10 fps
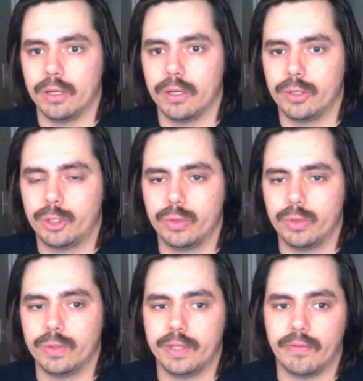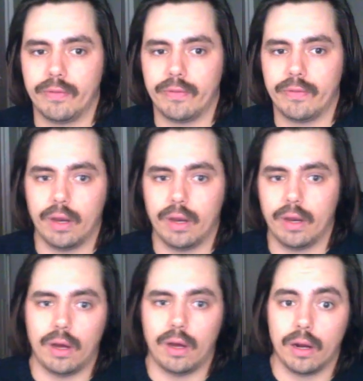choose different
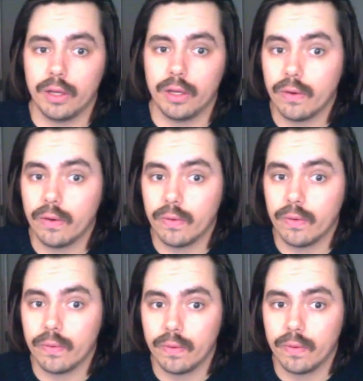audio.